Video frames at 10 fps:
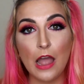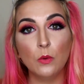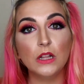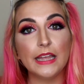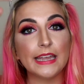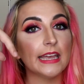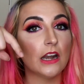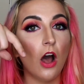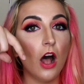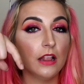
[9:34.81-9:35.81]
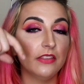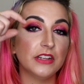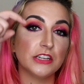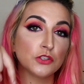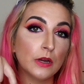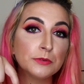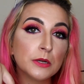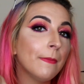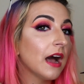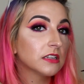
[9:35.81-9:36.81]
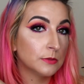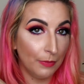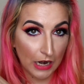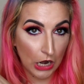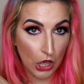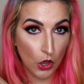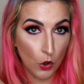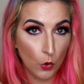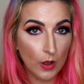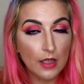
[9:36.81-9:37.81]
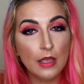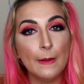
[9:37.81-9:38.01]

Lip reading: I will link it all in the description box below.